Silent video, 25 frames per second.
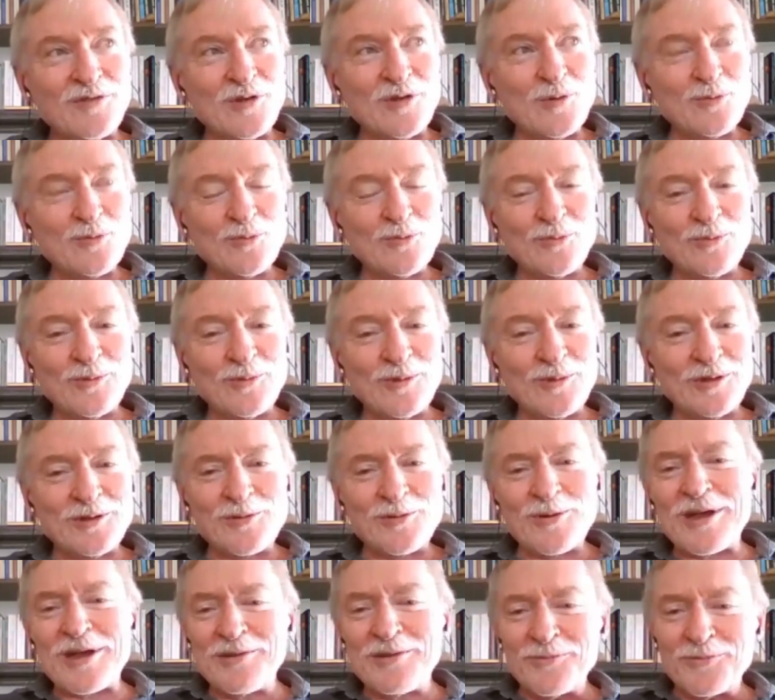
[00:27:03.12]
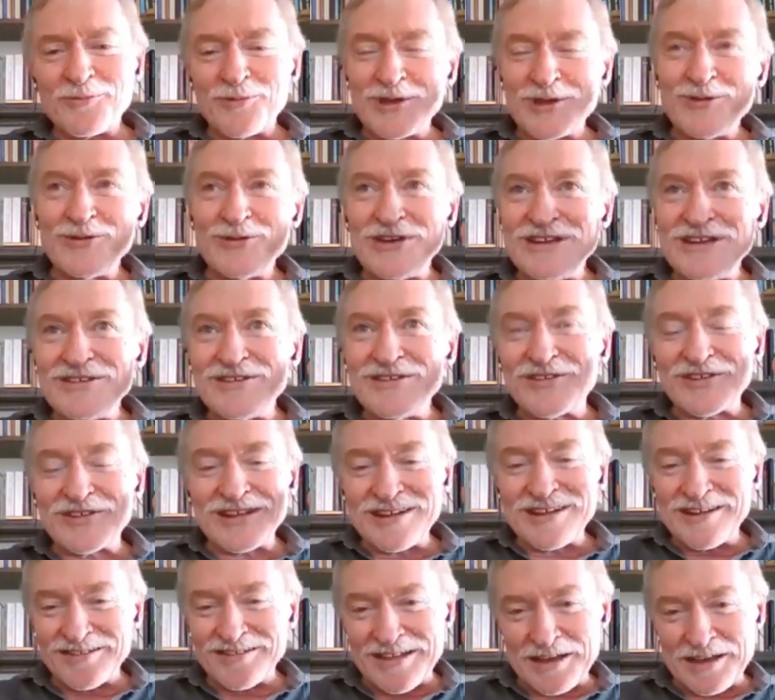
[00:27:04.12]
you, you, what you need to
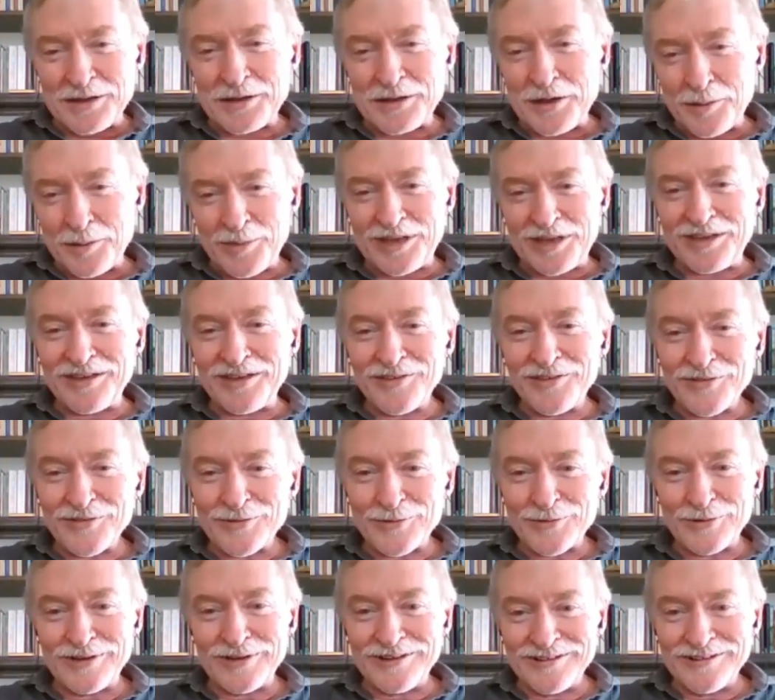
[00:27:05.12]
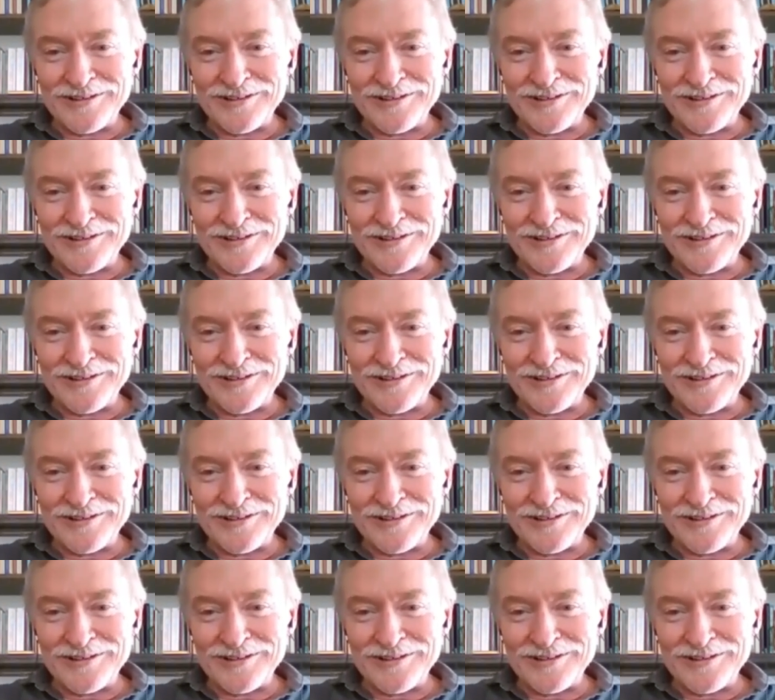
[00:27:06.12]
study is economic history.